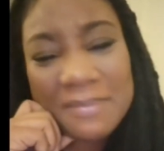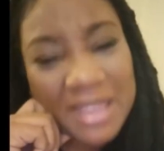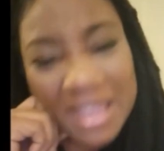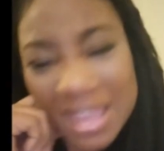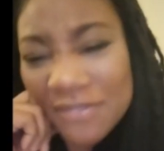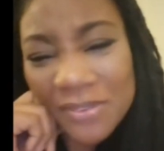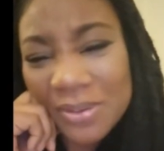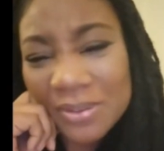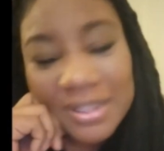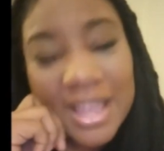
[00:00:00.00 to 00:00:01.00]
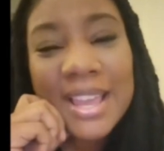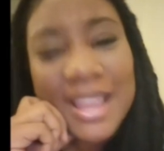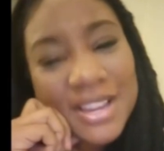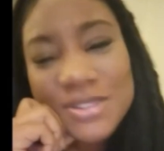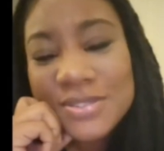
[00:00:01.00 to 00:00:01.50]
evil?
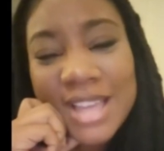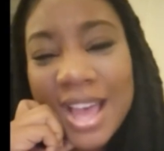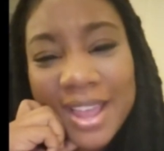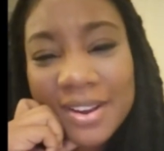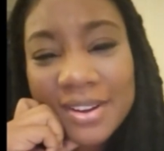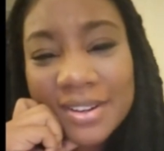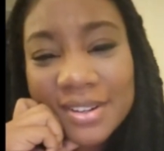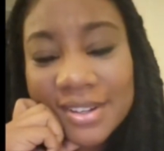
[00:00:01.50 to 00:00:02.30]
Like, ain't you tired?